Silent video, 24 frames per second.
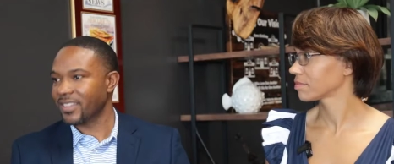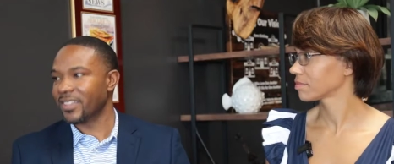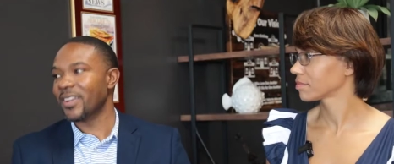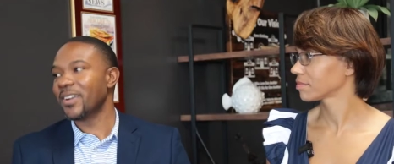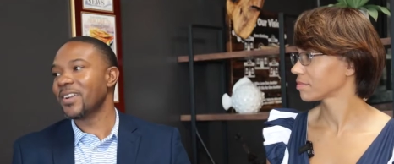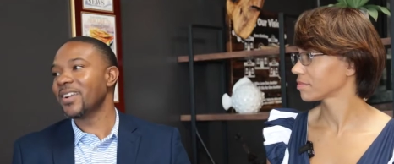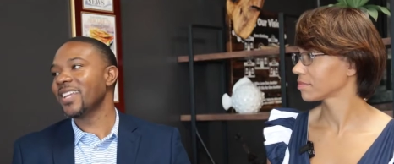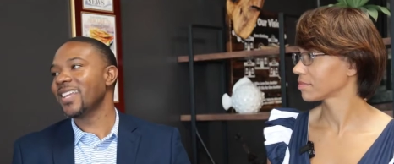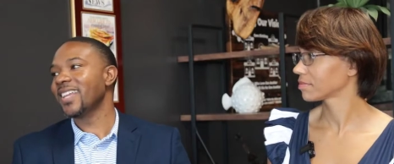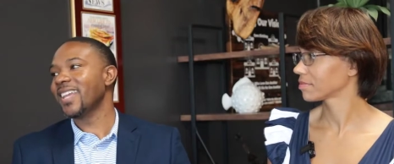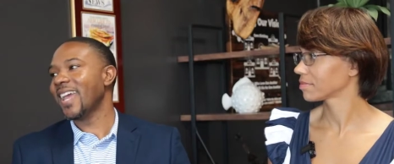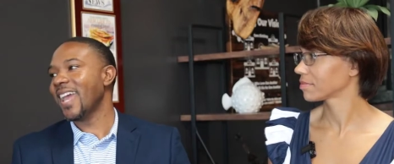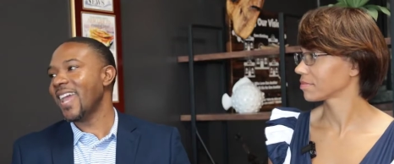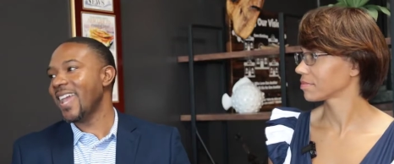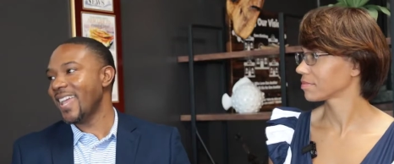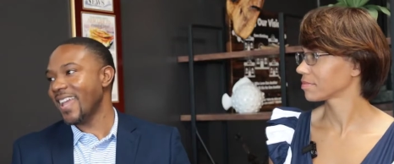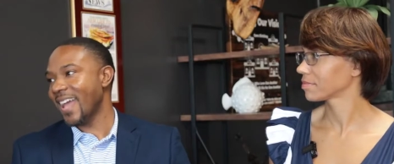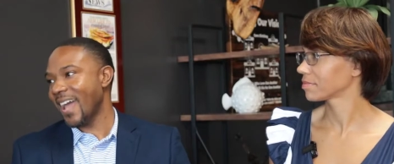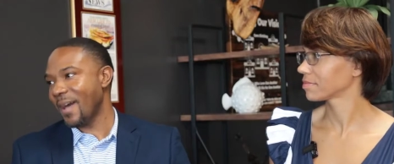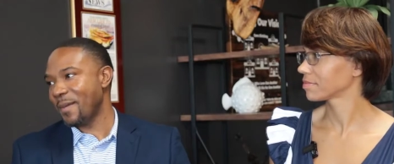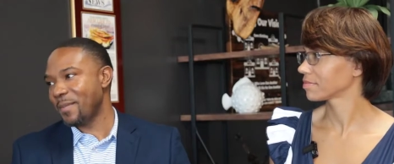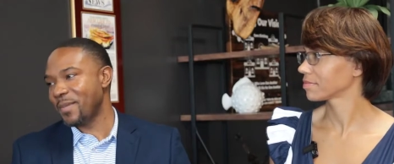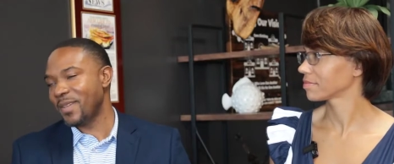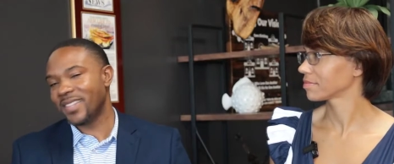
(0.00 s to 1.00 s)

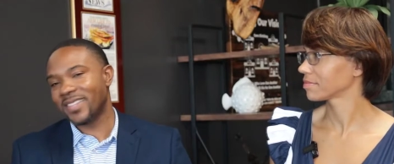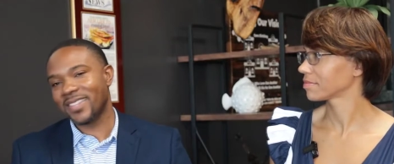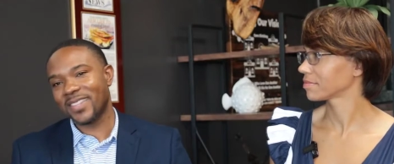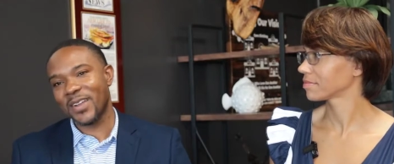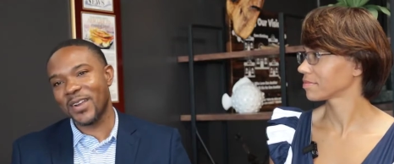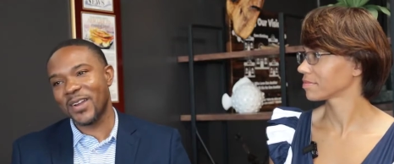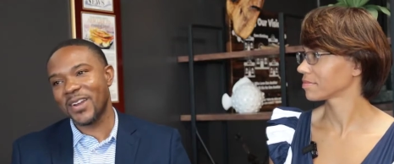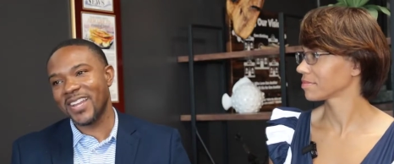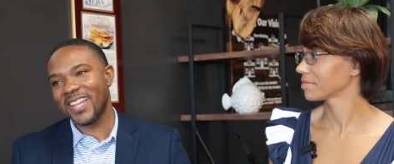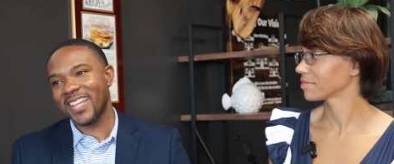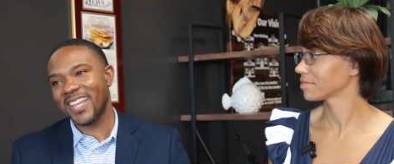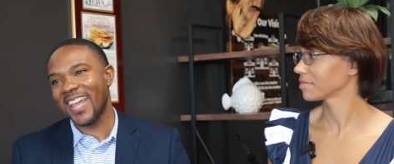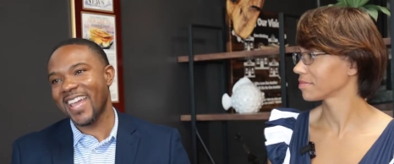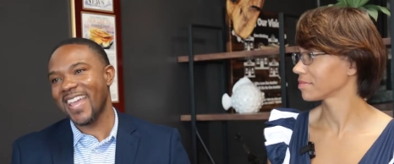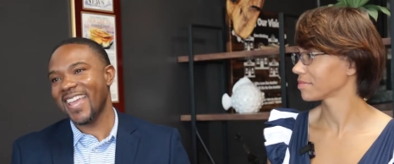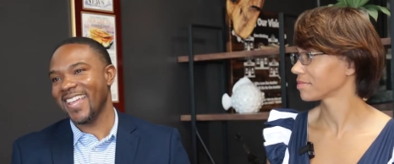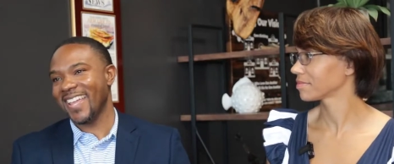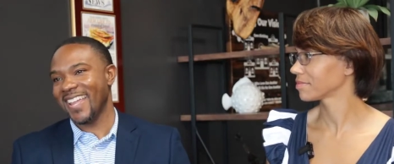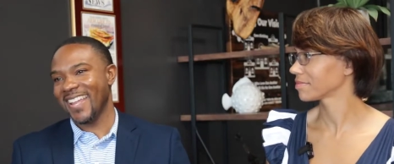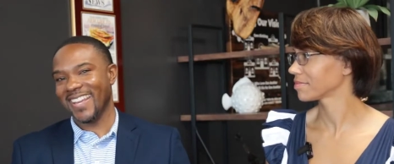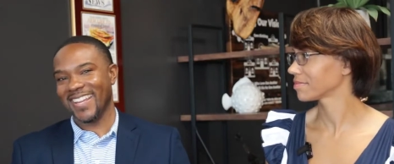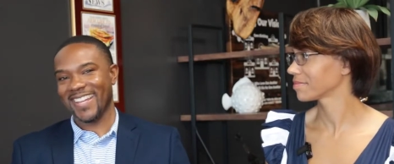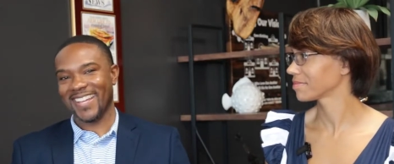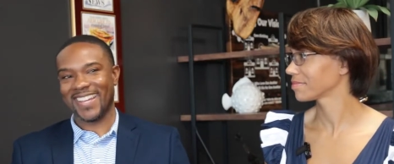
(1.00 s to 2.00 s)
Speaker 1: 38. I'll be
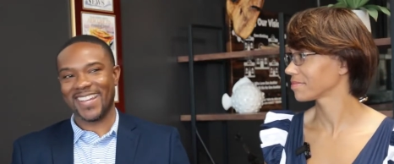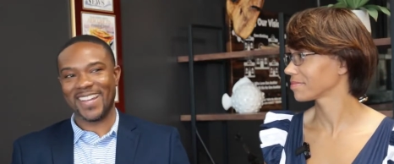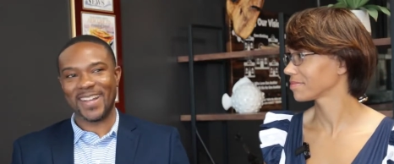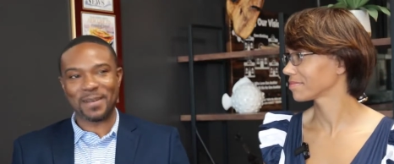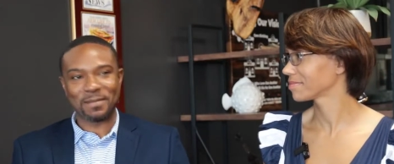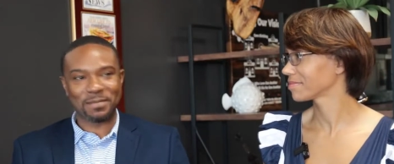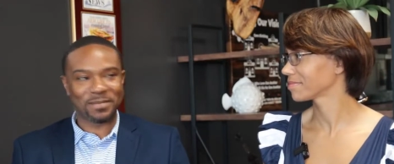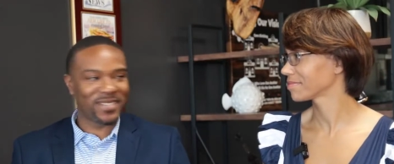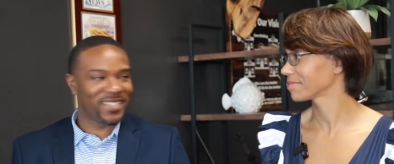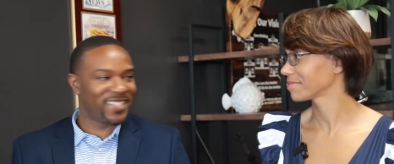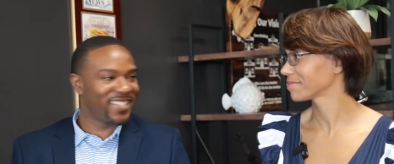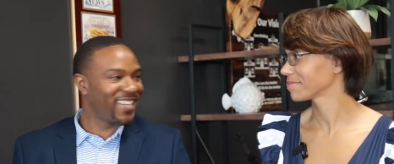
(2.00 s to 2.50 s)
38 in a couple of